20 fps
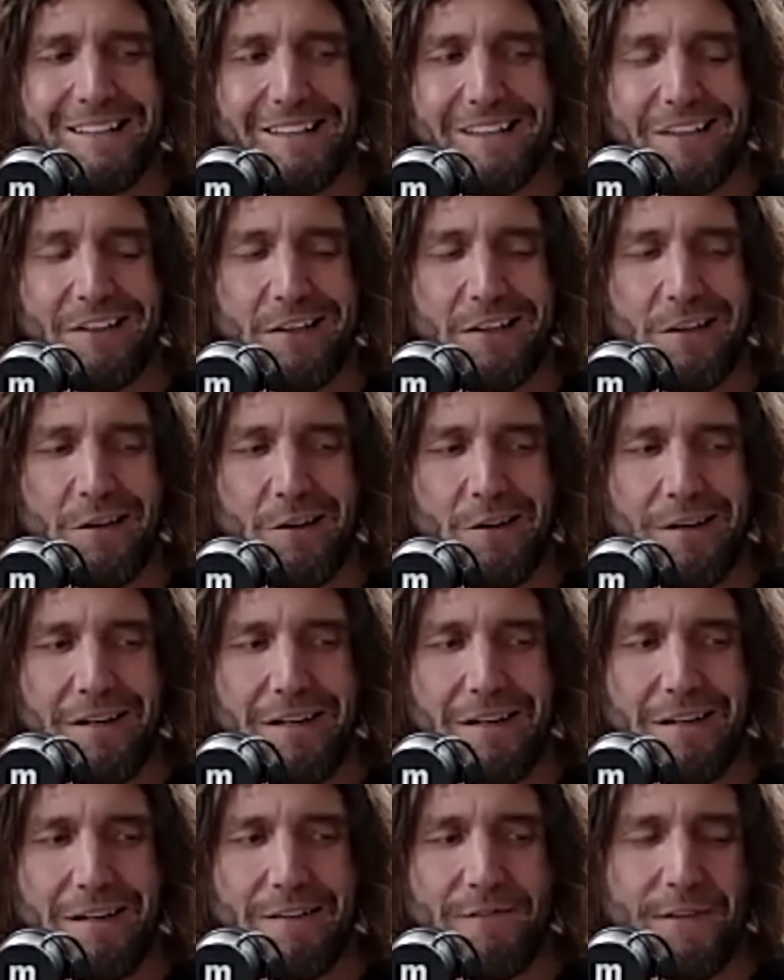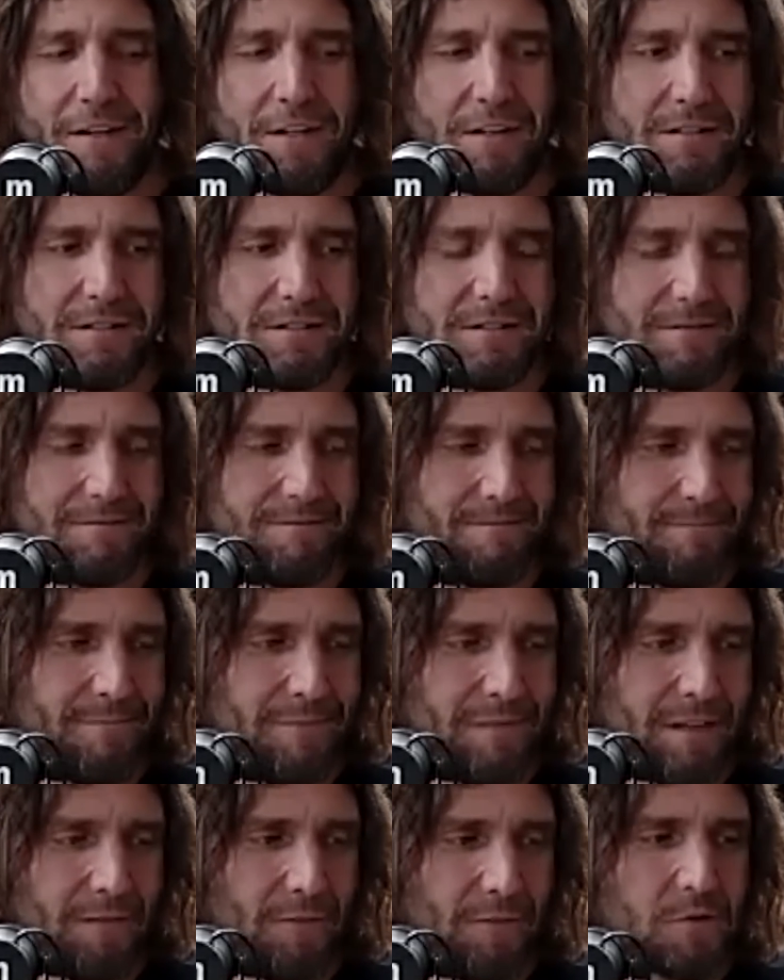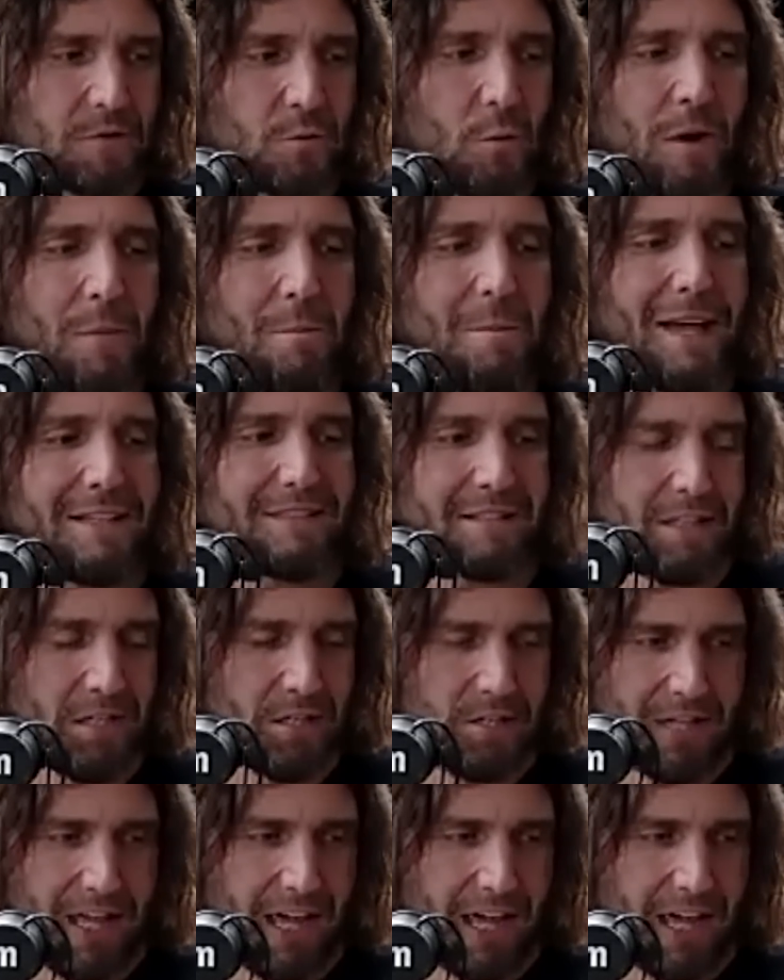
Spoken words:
if there's one message